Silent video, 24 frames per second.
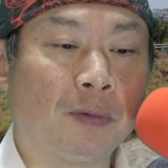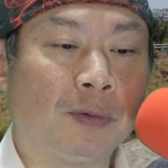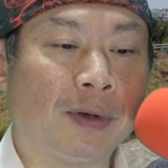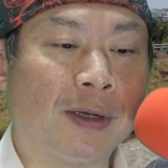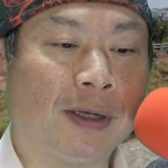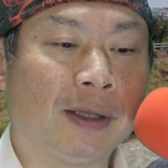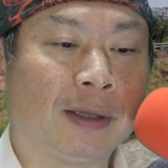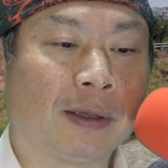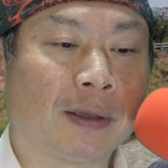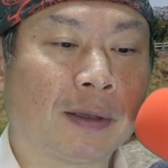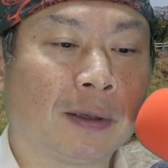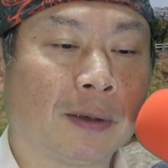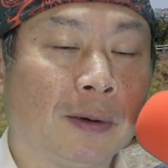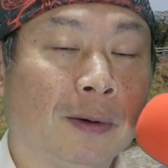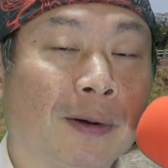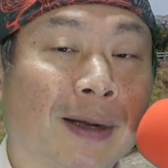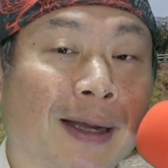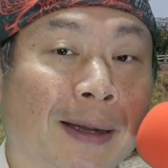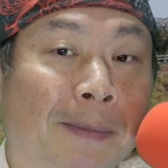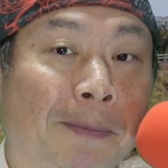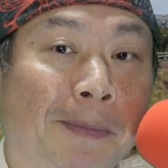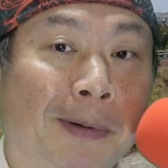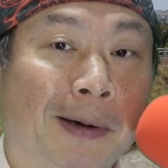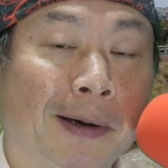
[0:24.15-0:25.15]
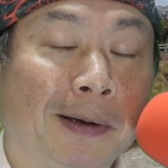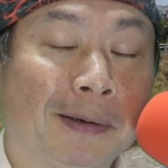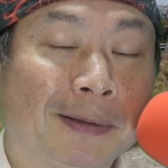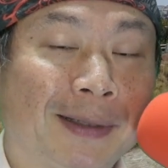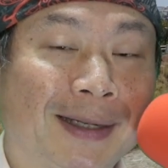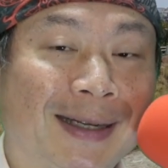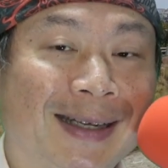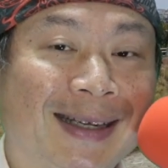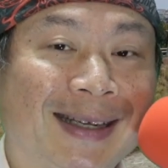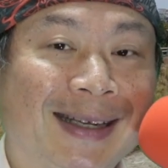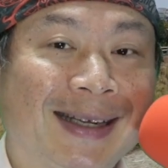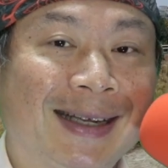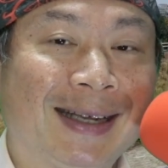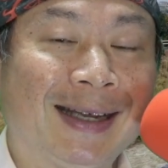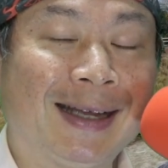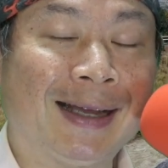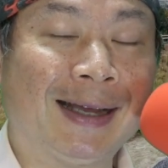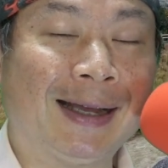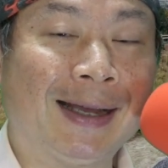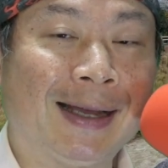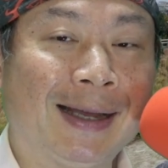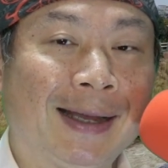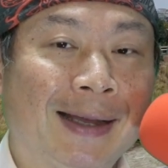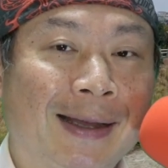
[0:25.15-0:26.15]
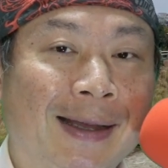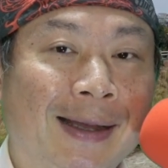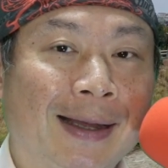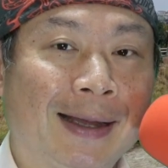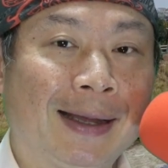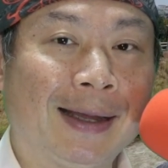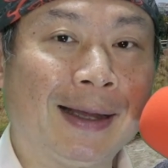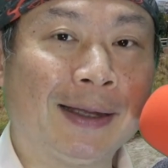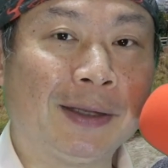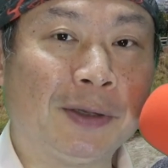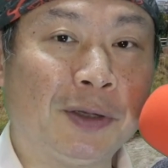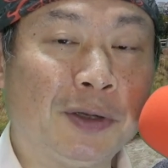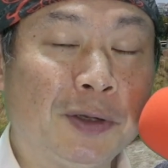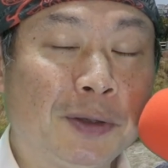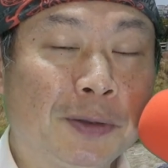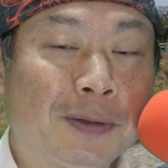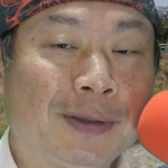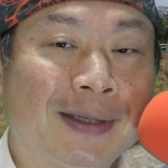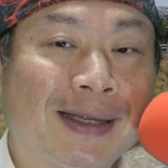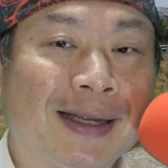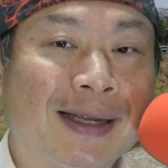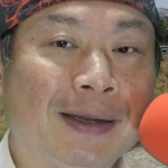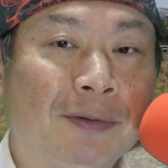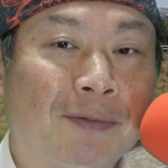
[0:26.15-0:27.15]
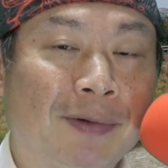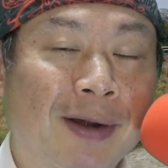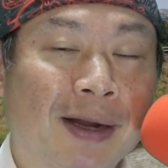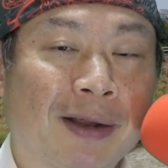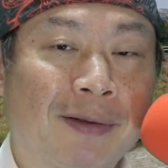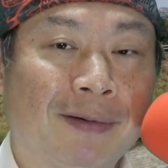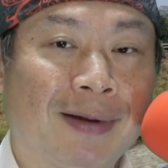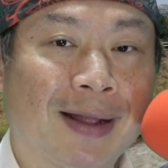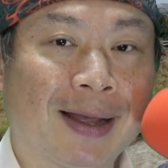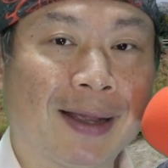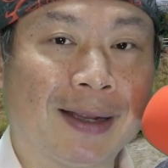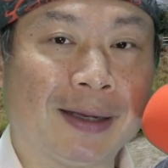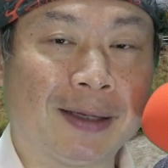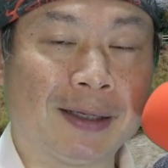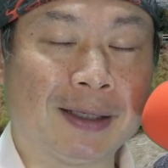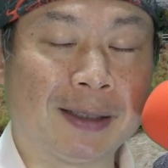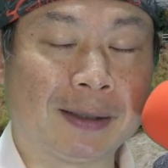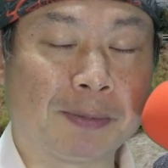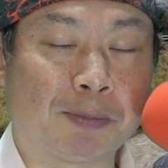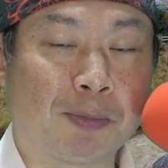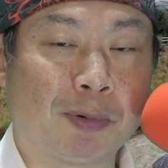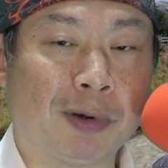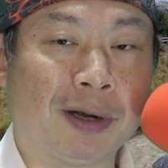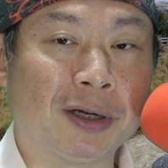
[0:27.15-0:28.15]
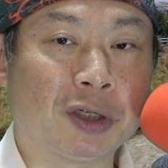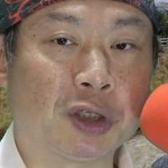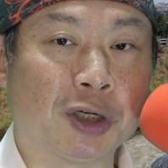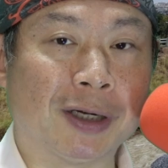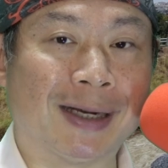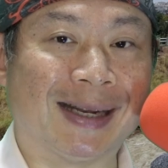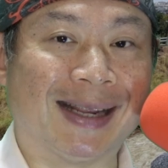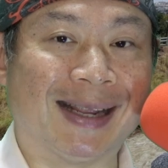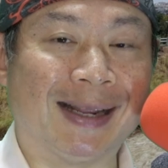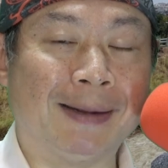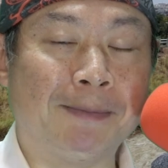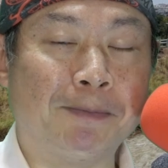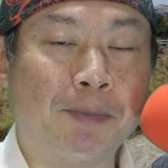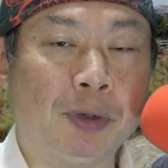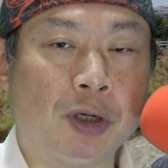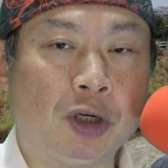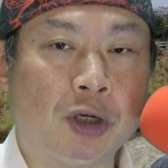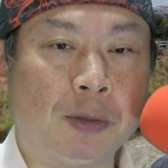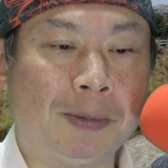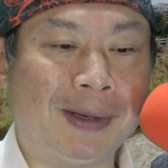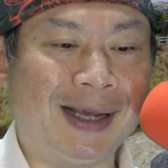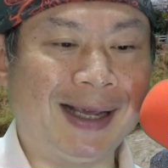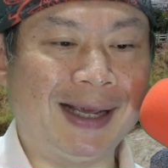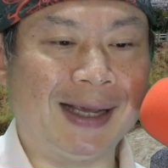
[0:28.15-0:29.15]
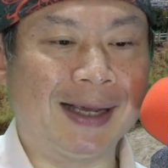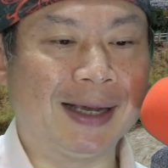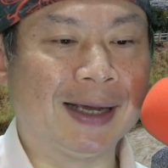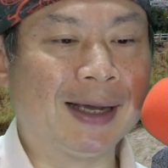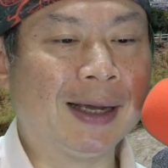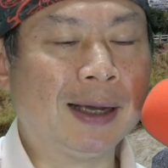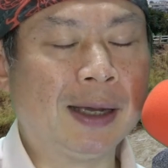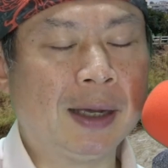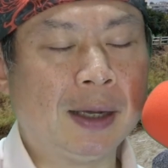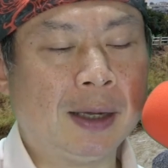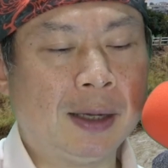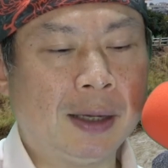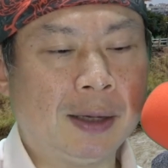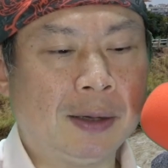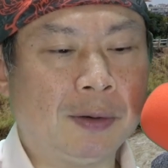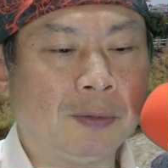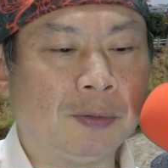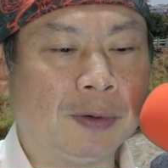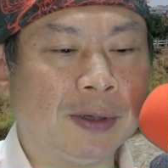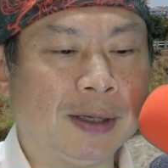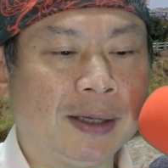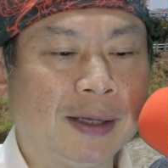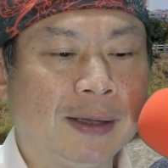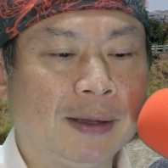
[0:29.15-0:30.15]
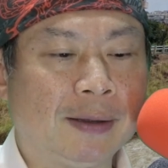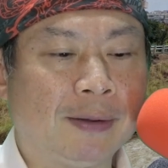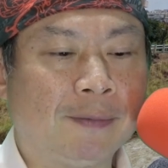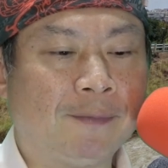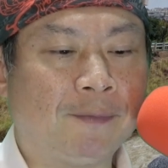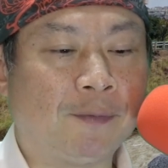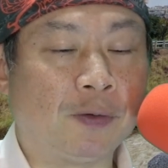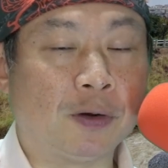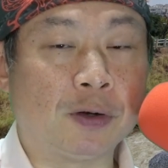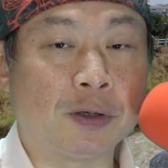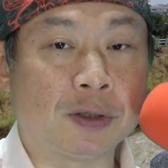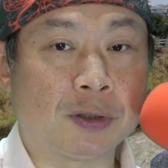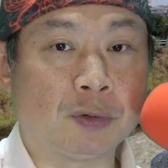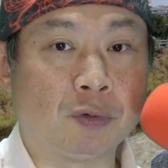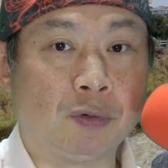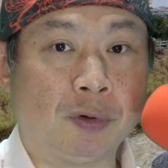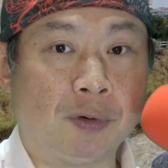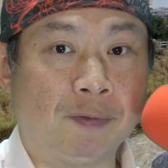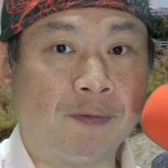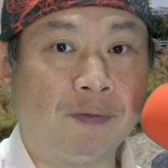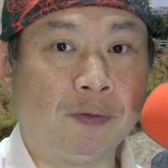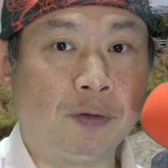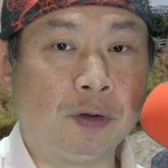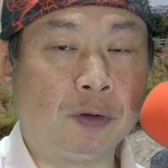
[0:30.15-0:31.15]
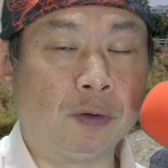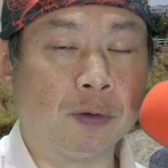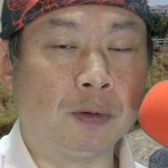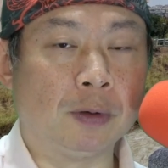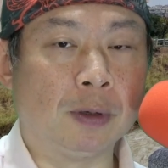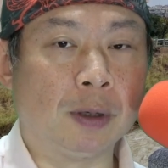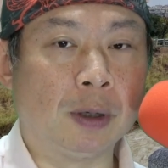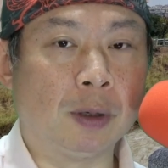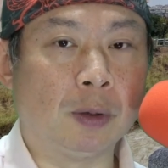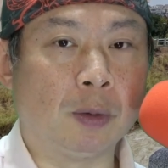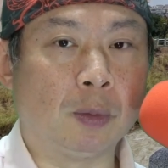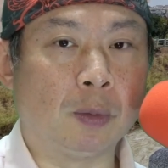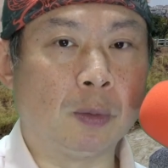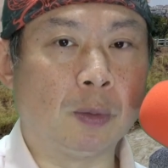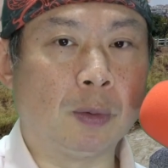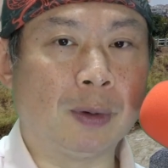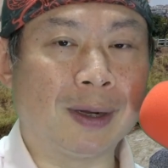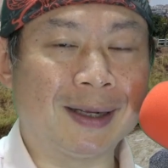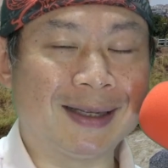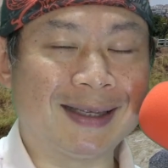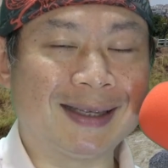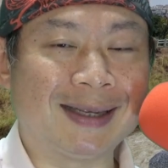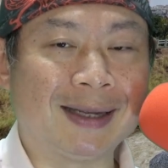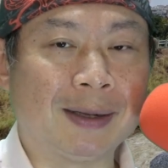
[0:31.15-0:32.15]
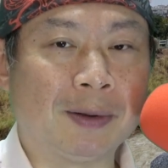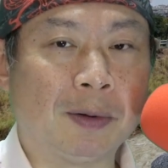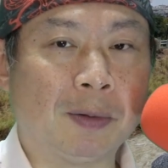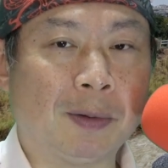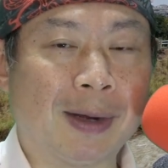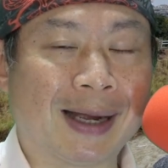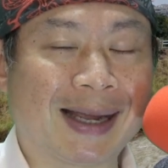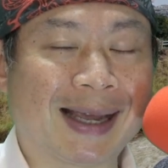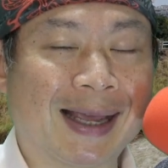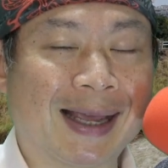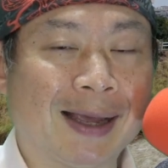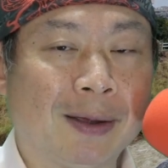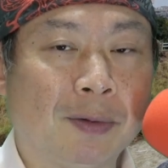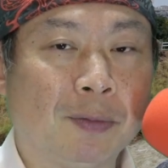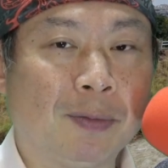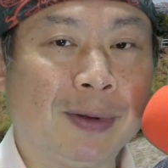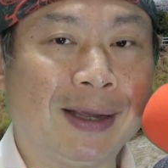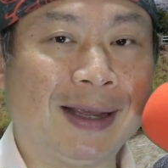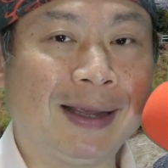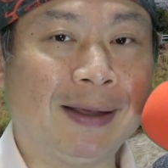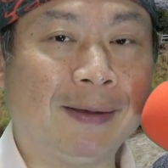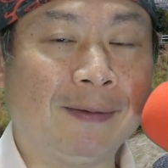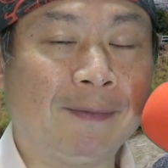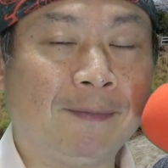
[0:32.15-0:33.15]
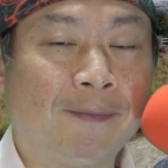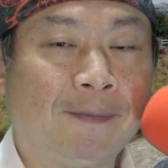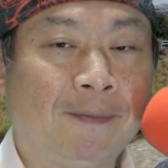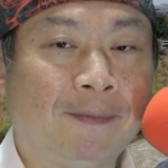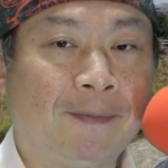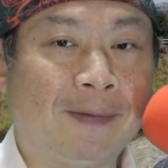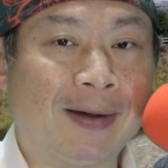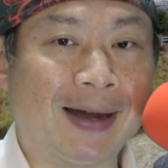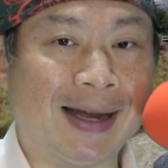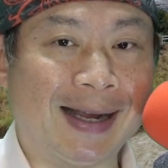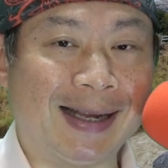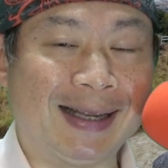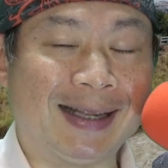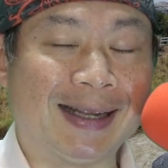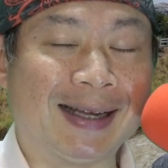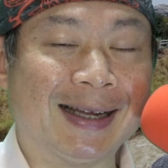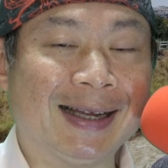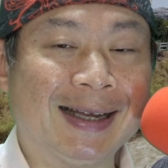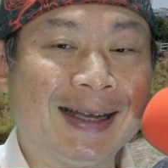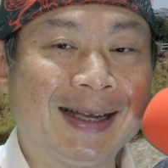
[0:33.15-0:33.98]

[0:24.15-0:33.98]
we talk about using regular expression in BGP, we first review what can we find,